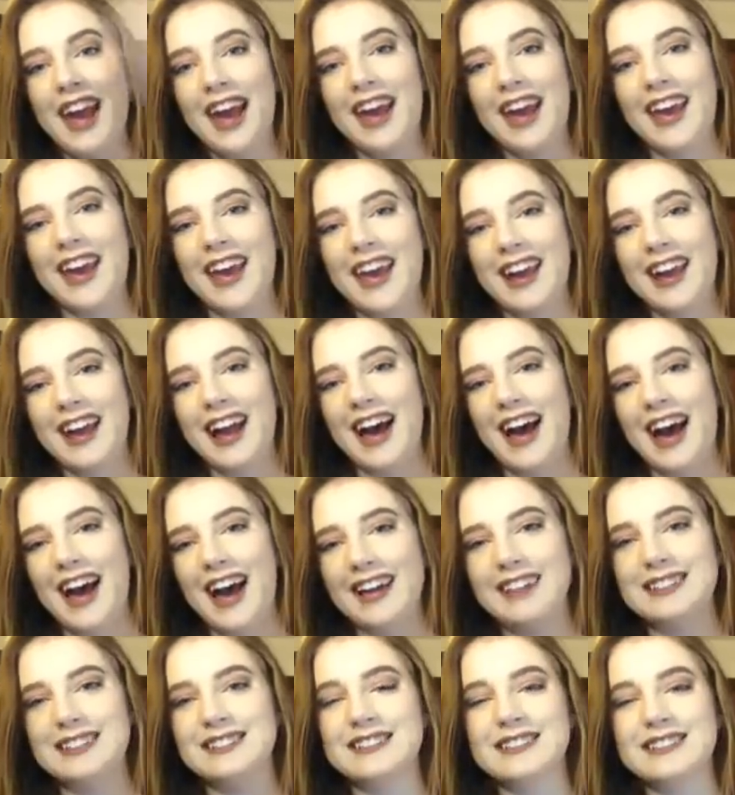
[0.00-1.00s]
Hey
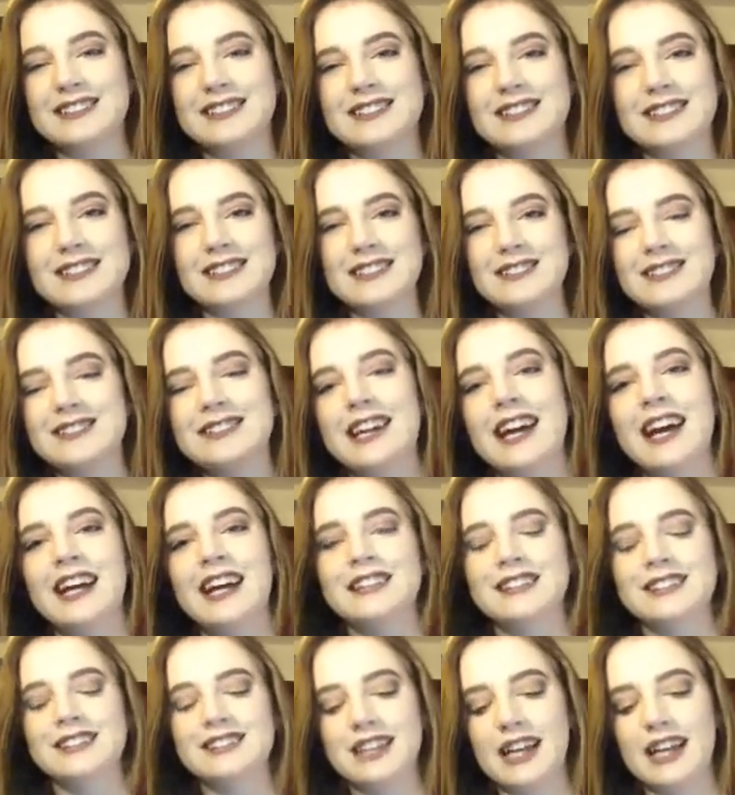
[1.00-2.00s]
guys, so
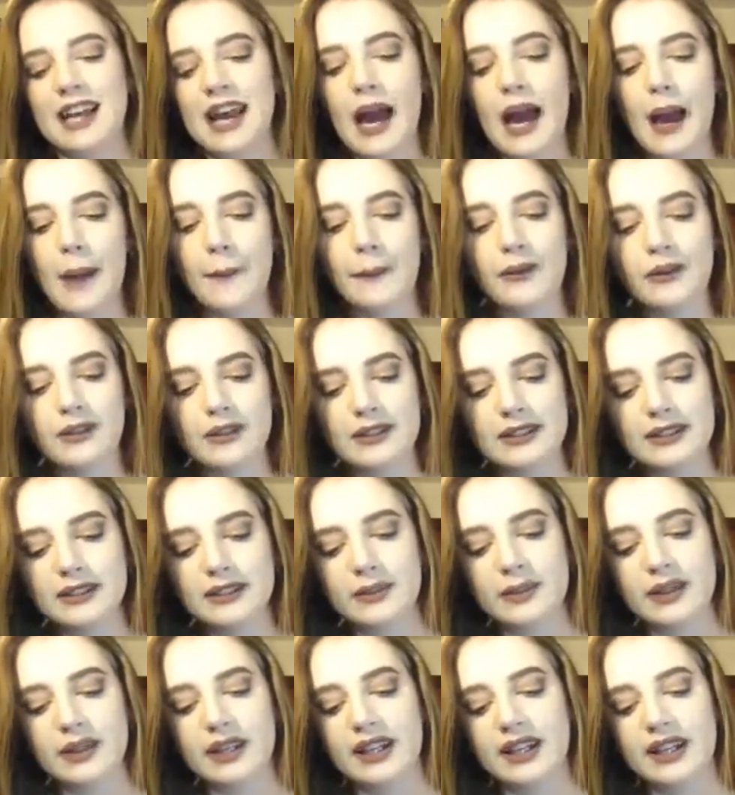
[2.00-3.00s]
today I'm going
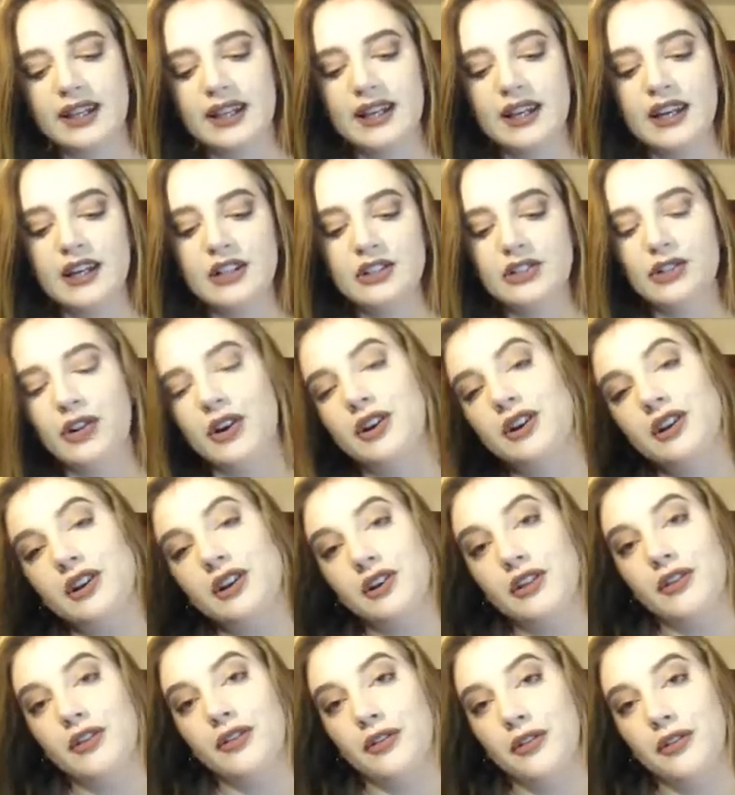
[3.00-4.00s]
to be talking
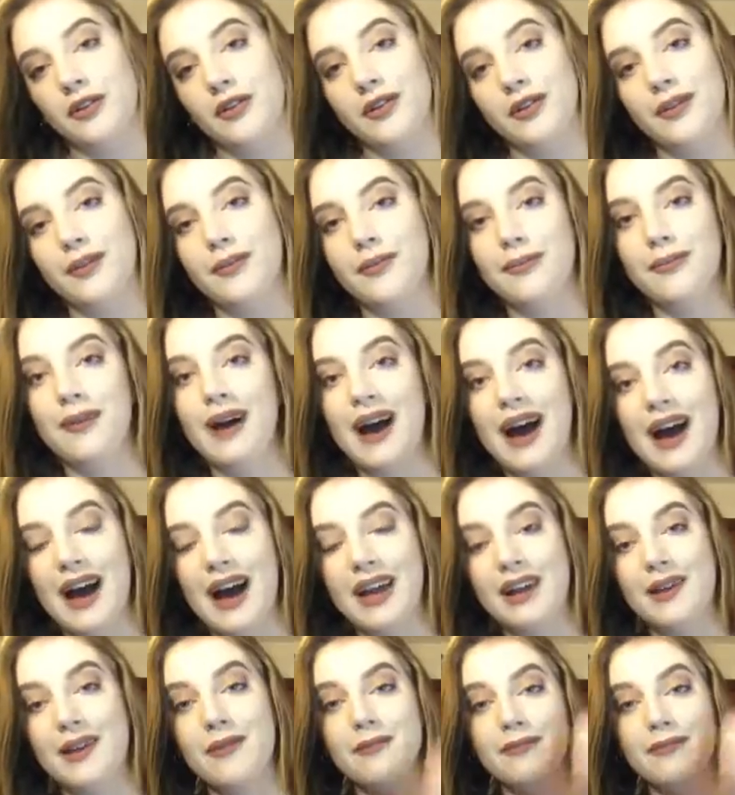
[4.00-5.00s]
you through
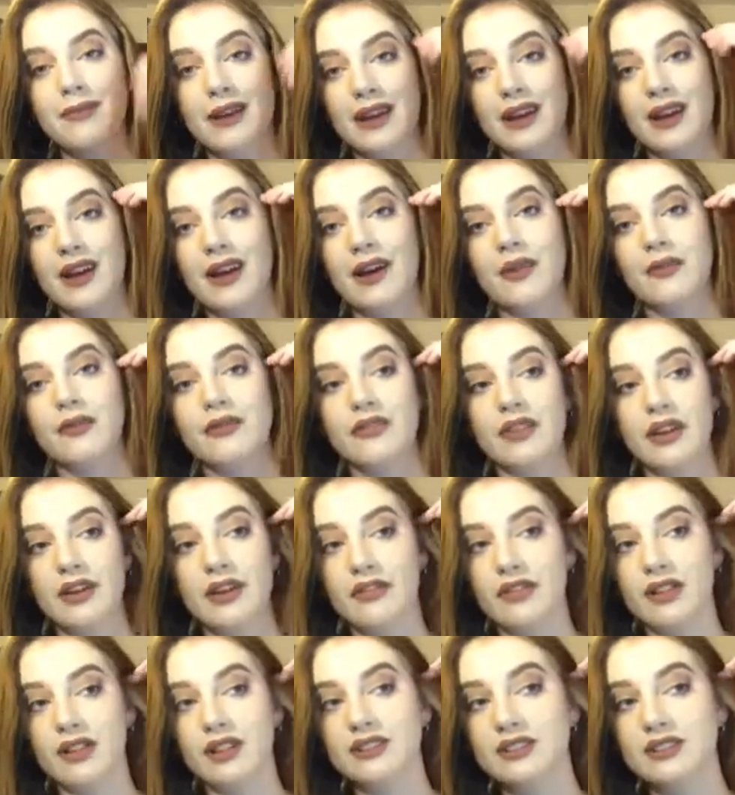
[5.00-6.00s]
my makeup
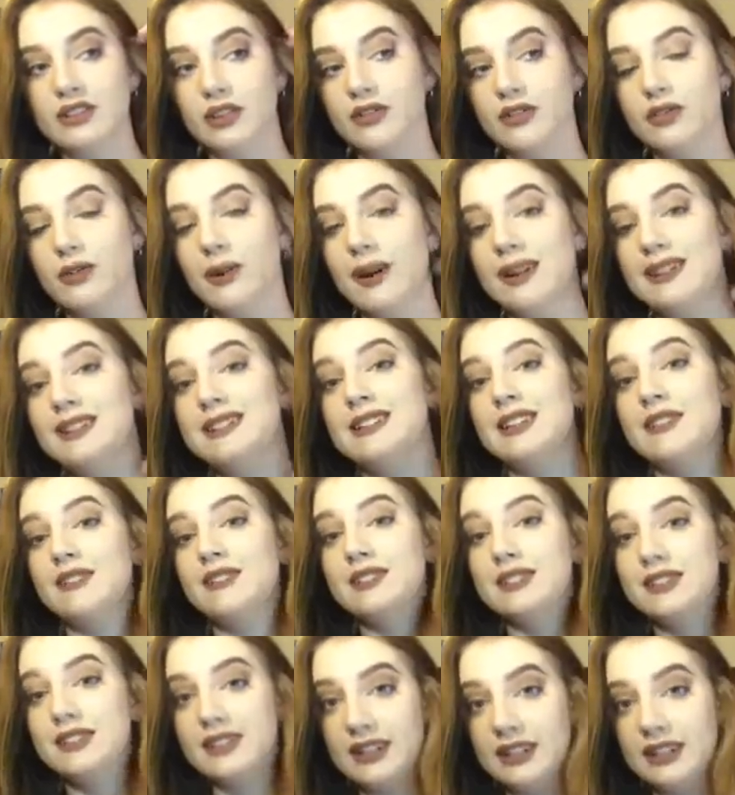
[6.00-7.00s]
favourites of
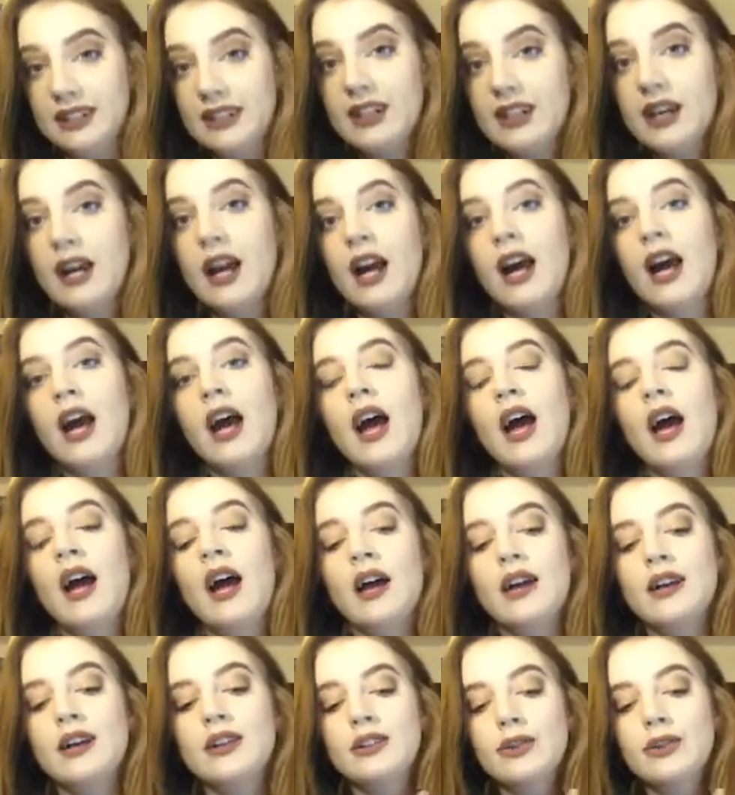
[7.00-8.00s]
2017.
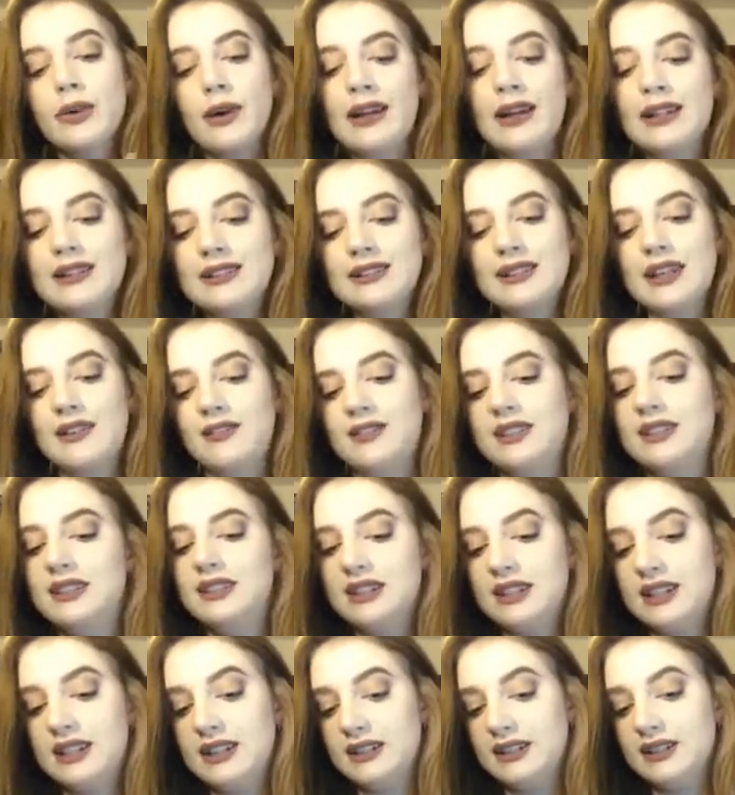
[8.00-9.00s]

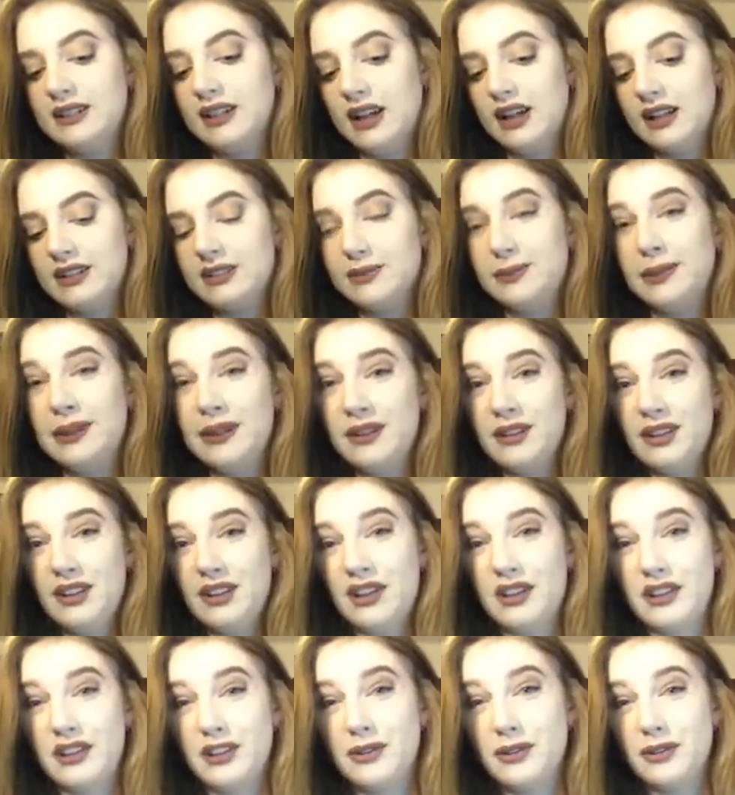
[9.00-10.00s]
2017 has been the
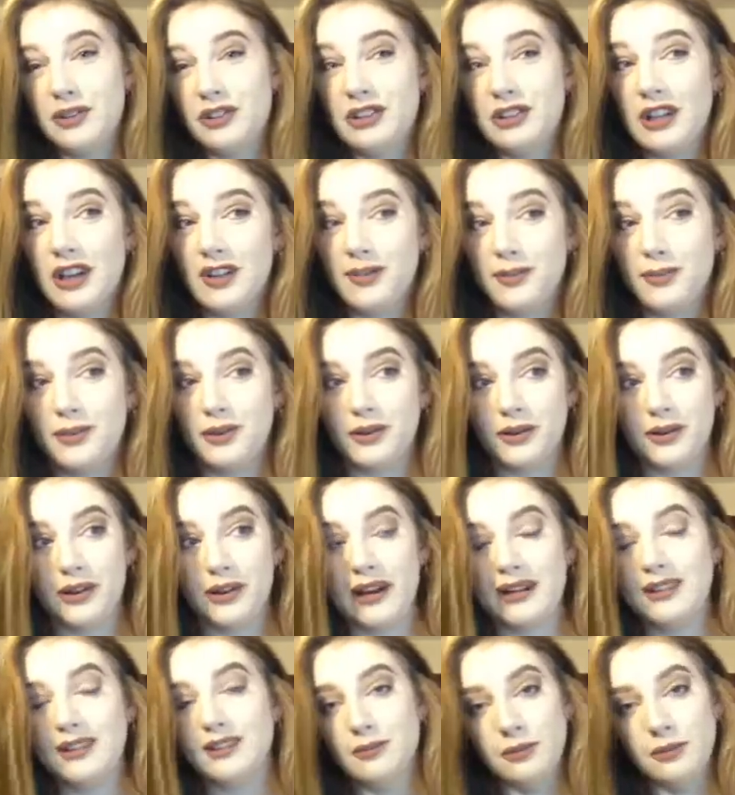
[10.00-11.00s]
year which I've
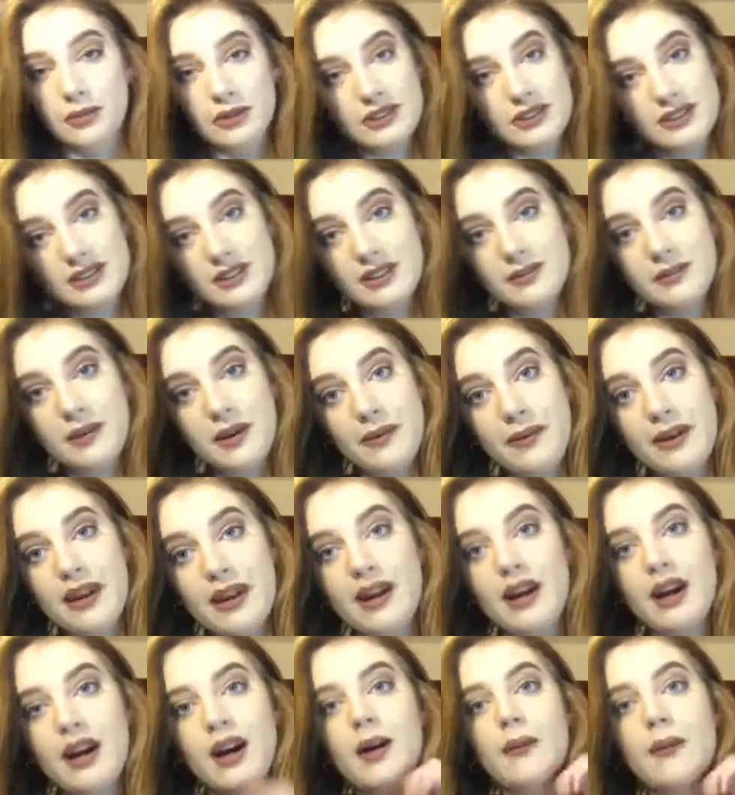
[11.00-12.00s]
progressed most in my
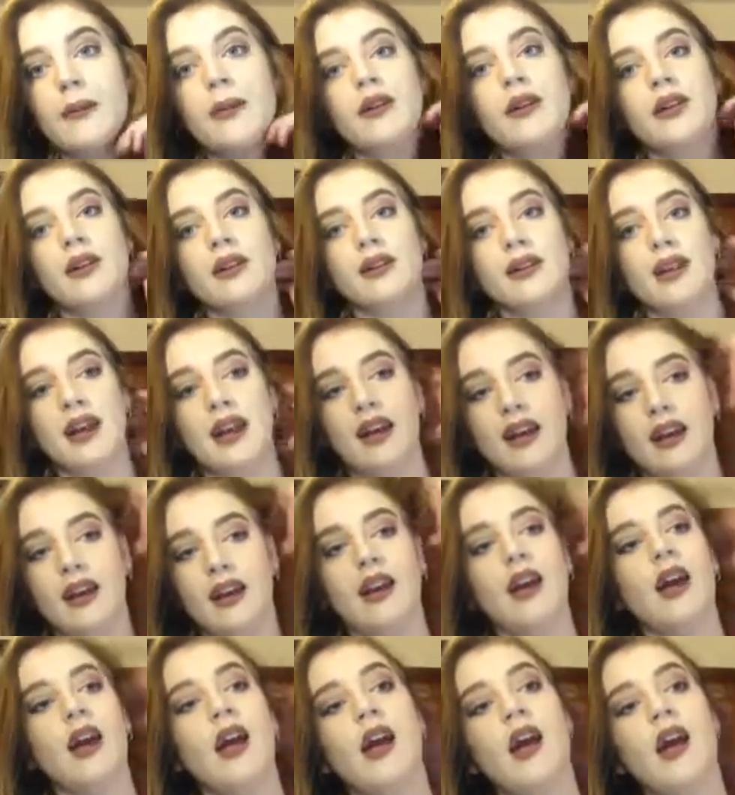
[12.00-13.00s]
makeup.
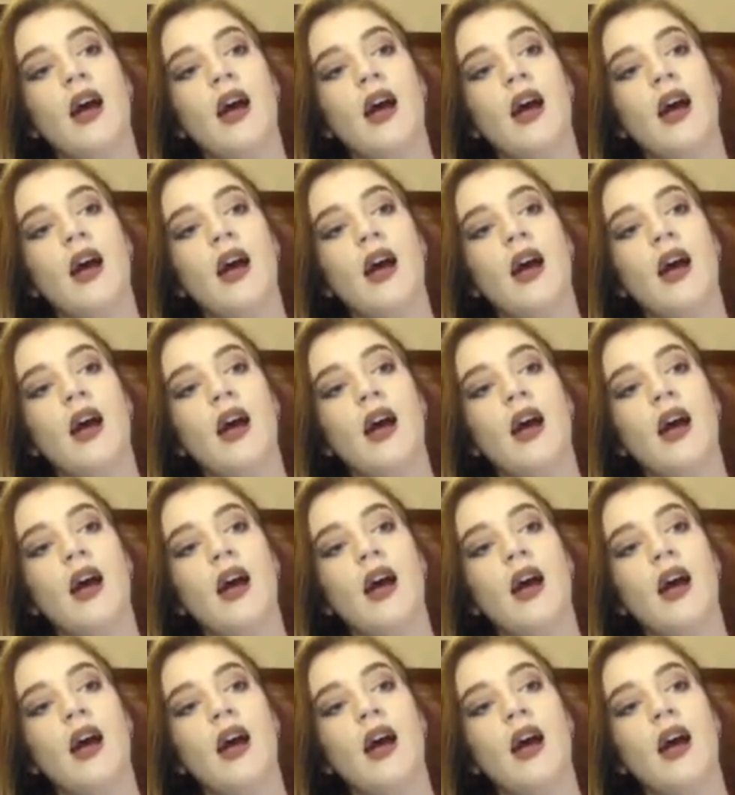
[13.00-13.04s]
Like,